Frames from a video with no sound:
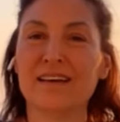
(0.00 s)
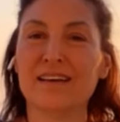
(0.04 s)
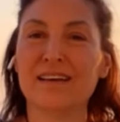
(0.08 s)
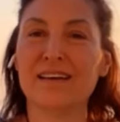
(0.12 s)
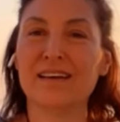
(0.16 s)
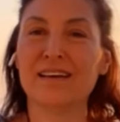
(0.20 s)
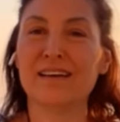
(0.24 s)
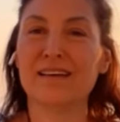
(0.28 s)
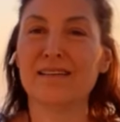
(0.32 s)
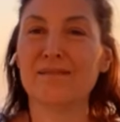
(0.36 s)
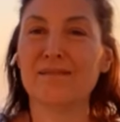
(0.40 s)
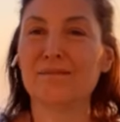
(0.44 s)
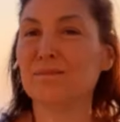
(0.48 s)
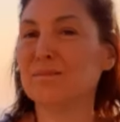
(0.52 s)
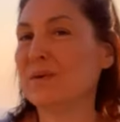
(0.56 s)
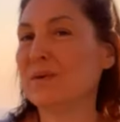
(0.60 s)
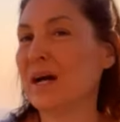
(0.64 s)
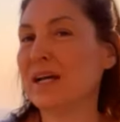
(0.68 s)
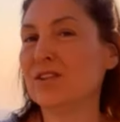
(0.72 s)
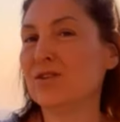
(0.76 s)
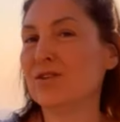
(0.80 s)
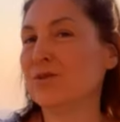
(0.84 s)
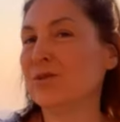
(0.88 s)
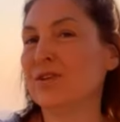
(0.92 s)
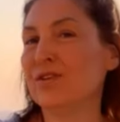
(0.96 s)
Uh,
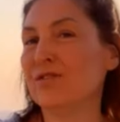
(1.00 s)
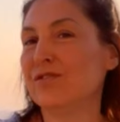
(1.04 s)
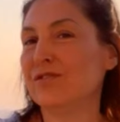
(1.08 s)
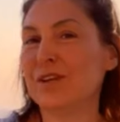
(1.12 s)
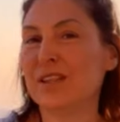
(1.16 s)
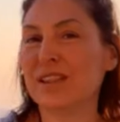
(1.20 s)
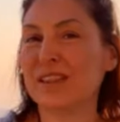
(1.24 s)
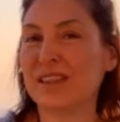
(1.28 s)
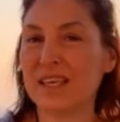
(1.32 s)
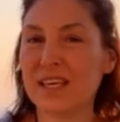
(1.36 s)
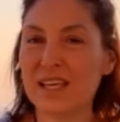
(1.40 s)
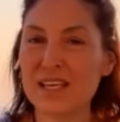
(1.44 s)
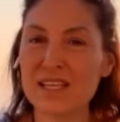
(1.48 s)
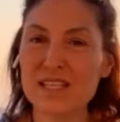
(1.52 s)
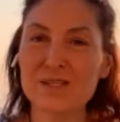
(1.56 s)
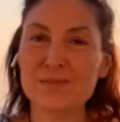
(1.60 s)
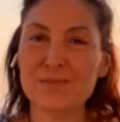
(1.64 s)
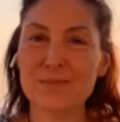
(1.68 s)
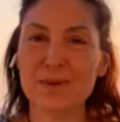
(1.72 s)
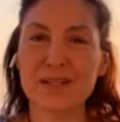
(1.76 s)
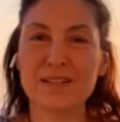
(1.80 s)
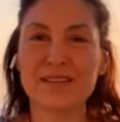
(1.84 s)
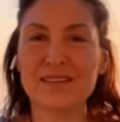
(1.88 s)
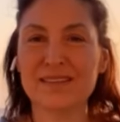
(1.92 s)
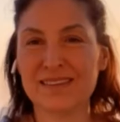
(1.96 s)
I do different things,
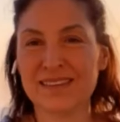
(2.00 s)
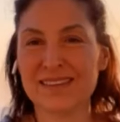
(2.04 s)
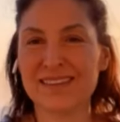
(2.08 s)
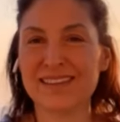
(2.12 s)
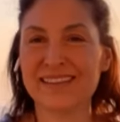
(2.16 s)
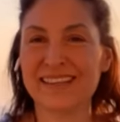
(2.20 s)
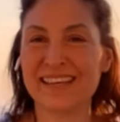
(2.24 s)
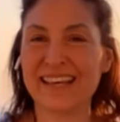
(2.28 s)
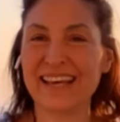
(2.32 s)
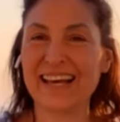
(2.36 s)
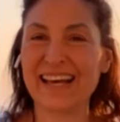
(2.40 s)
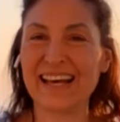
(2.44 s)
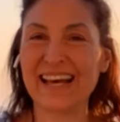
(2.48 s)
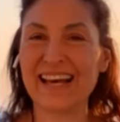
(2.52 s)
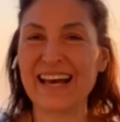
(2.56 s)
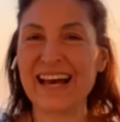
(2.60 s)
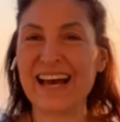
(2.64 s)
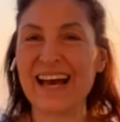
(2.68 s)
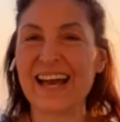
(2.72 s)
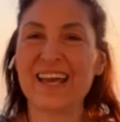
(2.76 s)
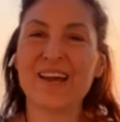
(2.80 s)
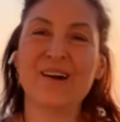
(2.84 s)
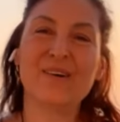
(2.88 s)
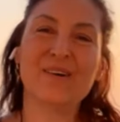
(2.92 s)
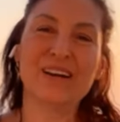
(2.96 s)
but
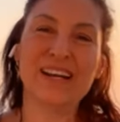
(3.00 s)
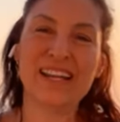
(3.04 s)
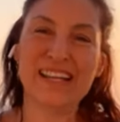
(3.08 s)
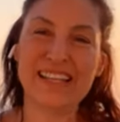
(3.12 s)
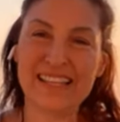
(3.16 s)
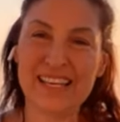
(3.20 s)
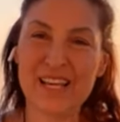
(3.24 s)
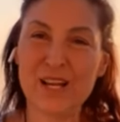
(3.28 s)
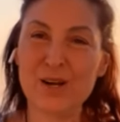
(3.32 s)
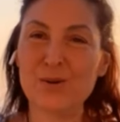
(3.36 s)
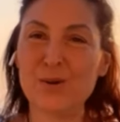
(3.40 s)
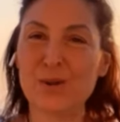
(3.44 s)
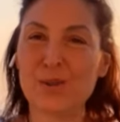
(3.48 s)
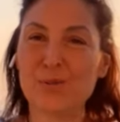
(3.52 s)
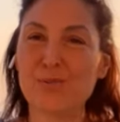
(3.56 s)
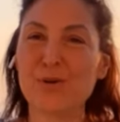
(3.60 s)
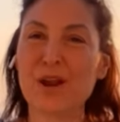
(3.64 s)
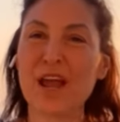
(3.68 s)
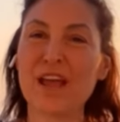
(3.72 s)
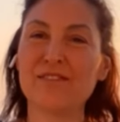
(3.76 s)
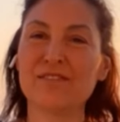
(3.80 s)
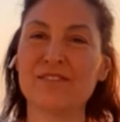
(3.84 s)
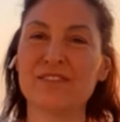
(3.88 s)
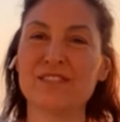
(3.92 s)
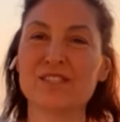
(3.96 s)
I only deal with
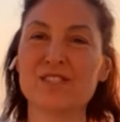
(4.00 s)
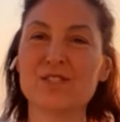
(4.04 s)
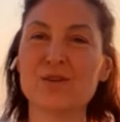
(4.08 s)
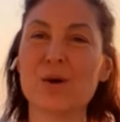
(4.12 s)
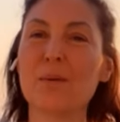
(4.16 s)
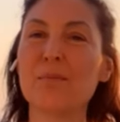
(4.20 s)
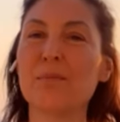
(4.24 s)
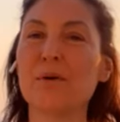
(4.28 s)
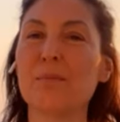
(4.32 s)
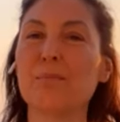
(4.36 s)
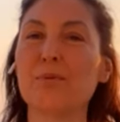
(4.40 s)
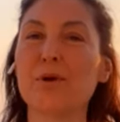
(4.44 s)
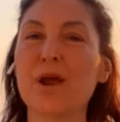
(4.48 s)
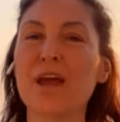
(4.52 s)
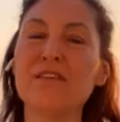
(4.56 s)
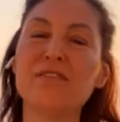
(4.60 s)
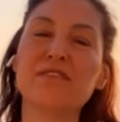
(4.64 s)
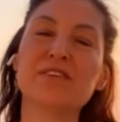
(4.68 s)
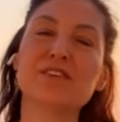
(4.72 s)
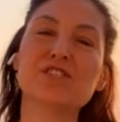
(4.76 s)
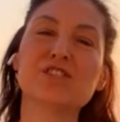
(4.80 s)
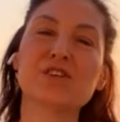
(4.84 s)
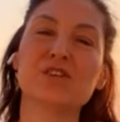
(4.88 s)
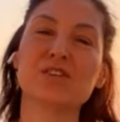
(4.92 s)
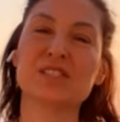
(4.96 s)
breakfast. So I'm a
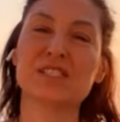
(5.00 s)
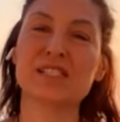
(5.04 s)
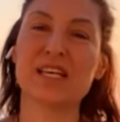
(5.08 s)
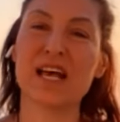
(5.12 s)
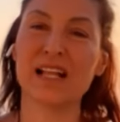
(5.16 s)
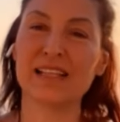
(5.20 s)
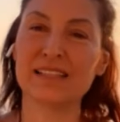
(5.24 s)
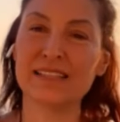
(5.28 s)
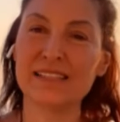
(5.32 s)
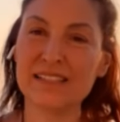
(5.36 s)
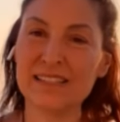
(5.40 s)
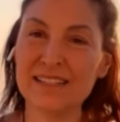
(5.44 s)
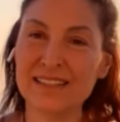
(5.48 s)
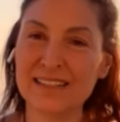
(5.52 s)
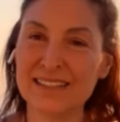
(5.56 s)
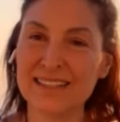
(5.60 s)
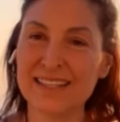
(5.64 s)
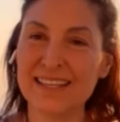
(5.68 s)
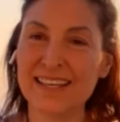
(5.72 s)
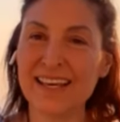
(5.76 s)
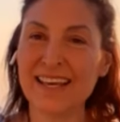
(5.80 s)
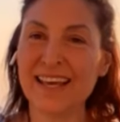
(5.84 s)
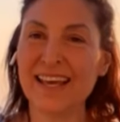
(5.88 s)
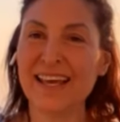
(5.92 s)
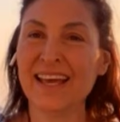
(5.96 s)
breakfast consultant.
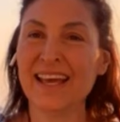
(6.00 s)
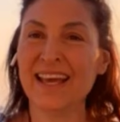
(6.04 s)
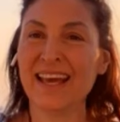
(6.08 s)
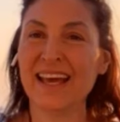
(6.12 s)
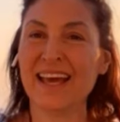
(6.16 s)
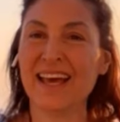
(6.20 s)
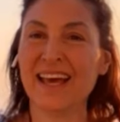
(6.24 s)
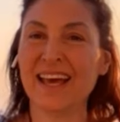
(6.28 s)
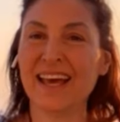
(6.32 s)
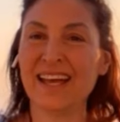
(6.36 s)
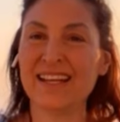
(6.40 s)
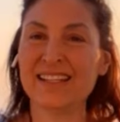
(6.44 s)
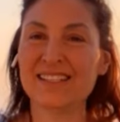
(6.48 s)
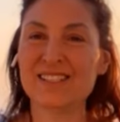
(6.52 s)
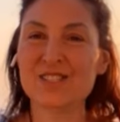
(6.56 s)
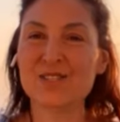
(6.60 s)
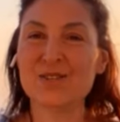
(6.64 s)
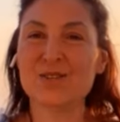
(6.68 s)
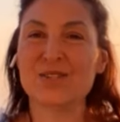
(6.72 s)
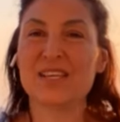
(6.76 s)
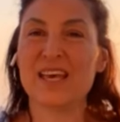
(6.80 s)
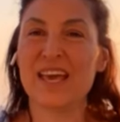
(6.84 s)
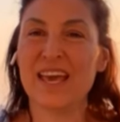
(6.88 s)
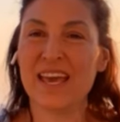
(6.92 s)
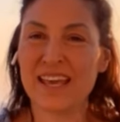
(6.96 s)
And
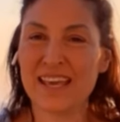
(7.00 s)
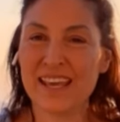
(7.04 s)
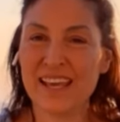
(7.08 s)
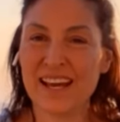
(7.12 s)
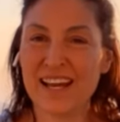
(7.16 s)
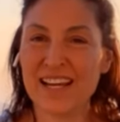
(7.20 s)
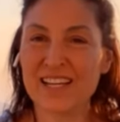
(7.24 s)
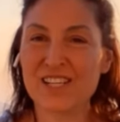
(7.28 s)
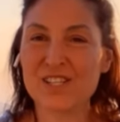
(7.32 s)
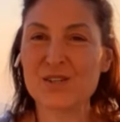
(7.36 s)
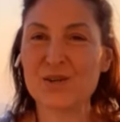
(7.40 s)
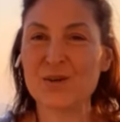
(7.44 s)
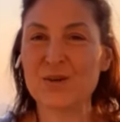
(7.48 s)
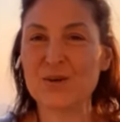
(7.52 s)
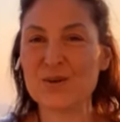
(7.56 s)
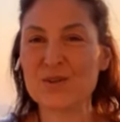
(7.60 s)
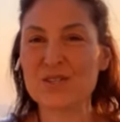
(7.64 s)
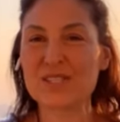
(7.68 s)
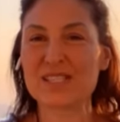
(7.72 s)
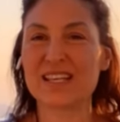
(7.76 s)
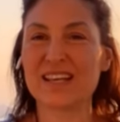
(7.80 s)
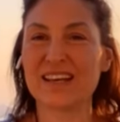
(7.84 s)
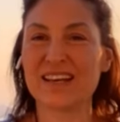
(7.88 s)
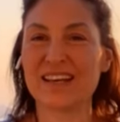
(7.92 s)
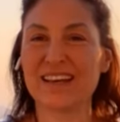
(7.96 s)
today I
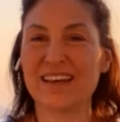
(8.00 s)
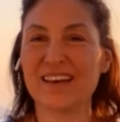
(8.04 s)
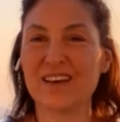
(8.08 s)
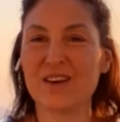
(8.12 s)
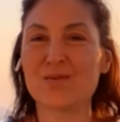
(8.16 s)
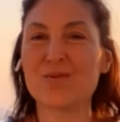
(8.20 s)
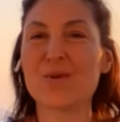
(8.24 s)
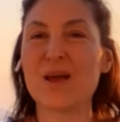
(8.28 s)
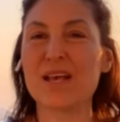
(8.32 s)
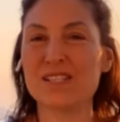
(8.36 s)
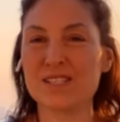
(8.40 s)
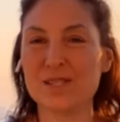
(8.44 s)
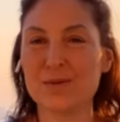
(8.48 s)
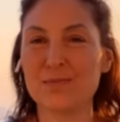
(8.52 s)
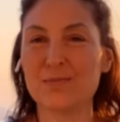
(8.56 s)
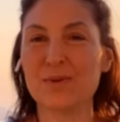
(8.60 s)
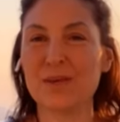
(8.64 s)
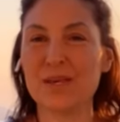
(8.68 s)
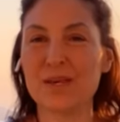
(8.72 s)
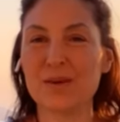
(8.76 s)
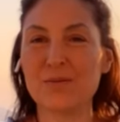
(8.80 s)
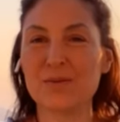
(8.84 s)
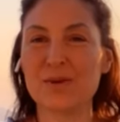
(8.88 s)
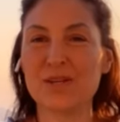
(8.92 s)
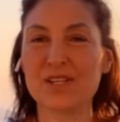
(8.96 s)
chose a, a
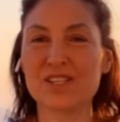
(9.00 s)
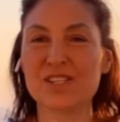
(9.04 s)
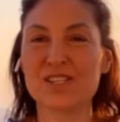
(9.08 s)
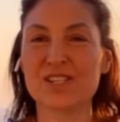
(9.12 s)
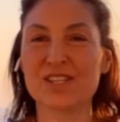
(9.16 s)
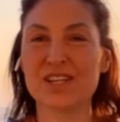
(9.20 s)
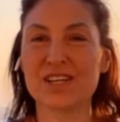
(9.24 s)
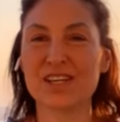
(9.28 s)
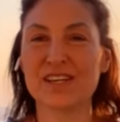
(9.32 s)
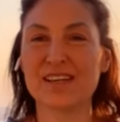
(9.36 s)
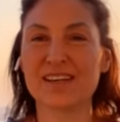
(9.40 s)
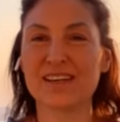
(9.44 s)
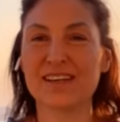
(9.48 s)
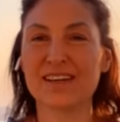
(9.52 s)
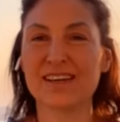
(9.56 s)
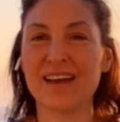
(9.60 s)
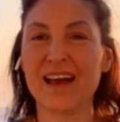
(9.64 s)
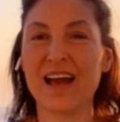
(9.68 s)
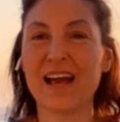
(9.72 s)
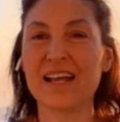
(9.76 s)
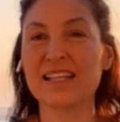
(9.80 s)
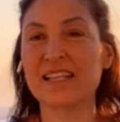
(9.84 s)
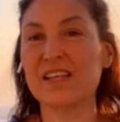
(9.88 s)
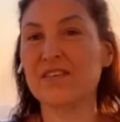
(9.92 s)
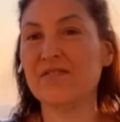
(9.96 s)
recipe which uh,
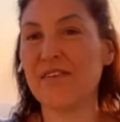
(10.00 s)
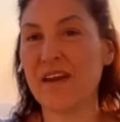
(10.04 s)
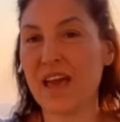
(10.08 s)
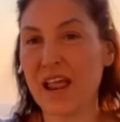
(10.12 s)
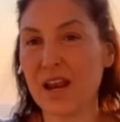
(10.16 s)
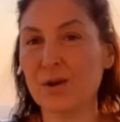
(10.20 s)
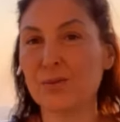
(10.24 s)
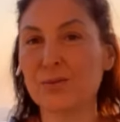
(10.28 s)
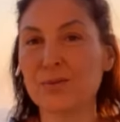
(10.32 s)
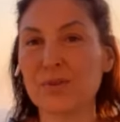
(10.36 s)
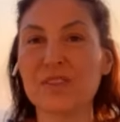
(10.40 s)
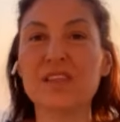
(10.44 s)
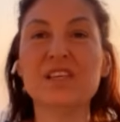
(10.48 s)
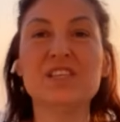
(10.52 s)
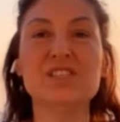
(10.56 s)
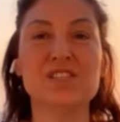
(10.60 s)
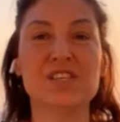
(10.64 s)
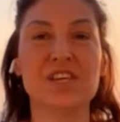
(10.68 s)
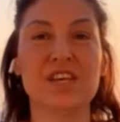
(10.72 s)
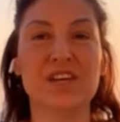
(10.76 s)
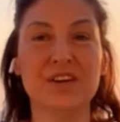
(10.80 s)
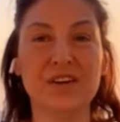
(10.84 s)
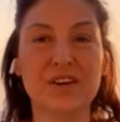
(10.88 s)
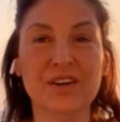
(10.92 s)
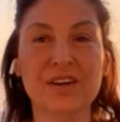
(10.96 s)
I developed
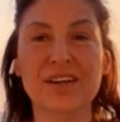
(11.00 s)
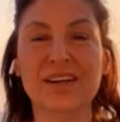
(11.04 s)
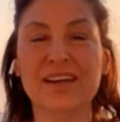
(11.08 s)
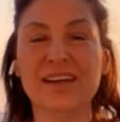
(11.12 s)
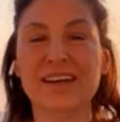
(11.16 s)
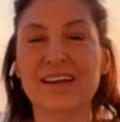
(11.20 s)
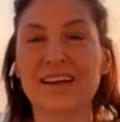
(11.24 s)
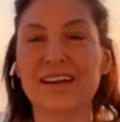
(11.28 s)
this year.